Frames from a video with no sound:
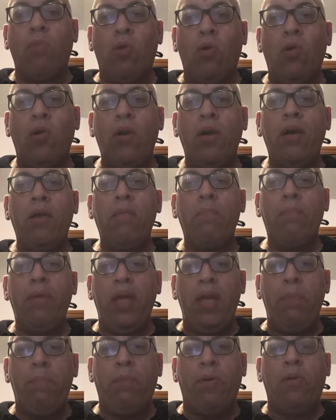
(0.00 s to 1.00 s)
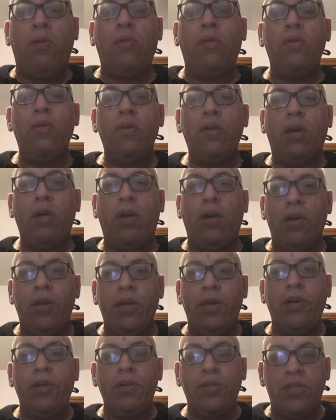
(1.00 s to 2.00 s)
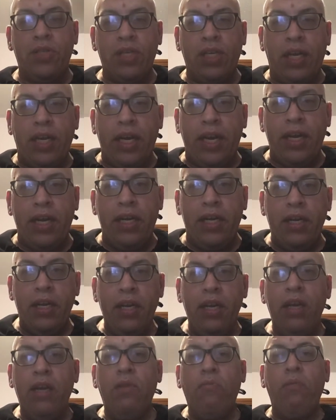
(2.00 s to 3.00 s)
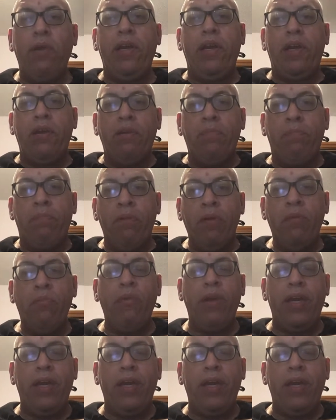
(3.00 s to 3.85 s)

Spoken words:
more people on your site. We can